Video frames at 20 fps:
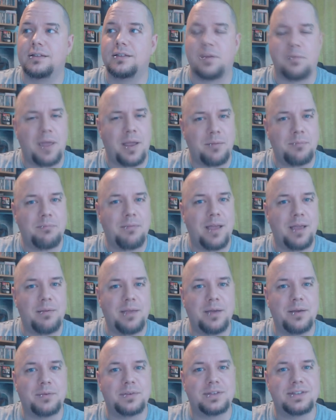So
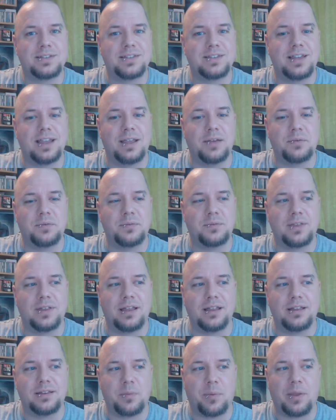maybe it was
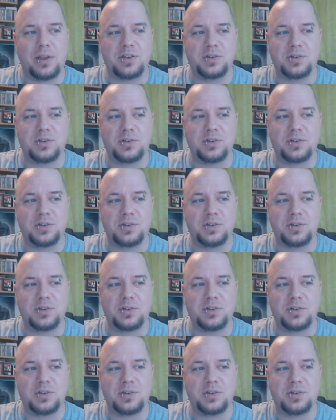the